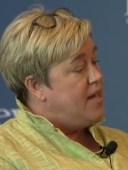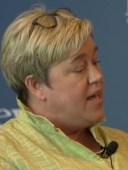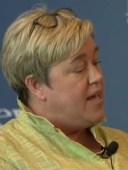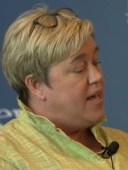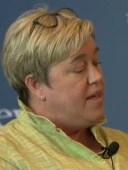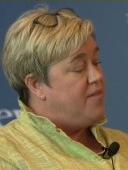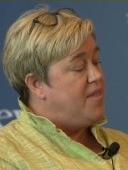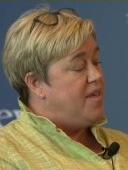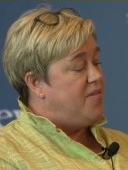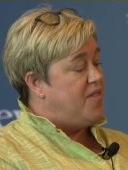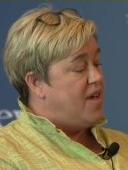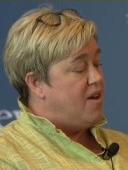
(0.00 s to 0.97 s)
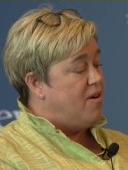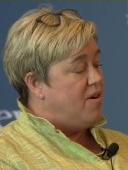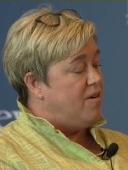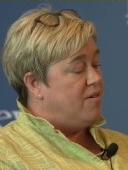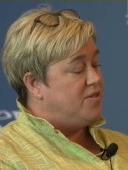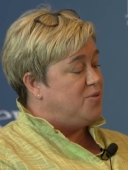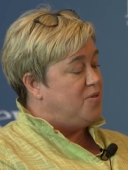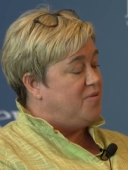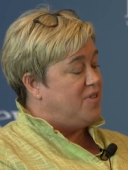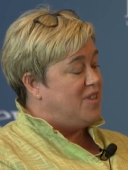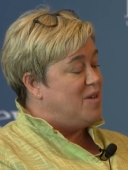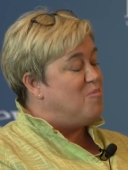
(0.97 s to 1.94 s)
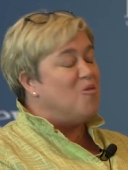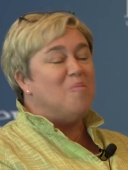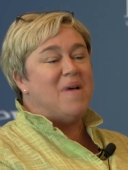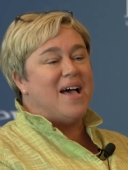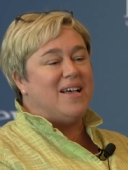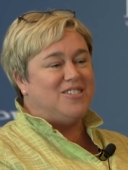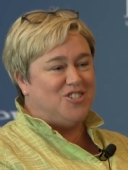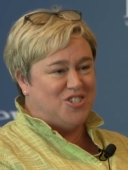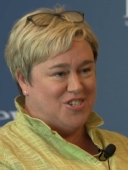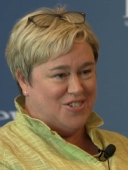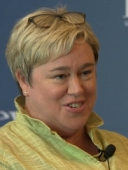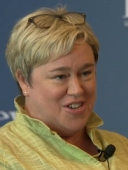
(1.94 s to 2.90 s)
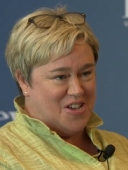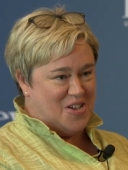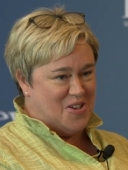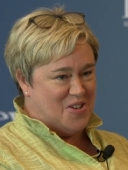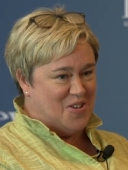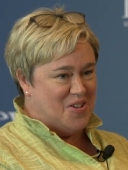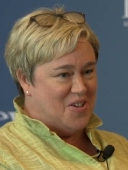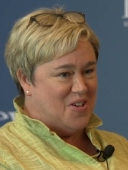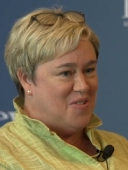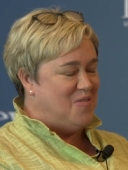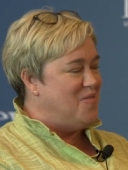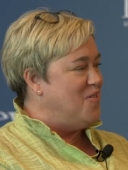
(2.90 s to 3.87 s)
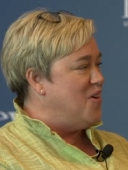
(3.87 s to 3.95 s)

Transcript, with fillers: and that they are sort of a liberal bastion, uh,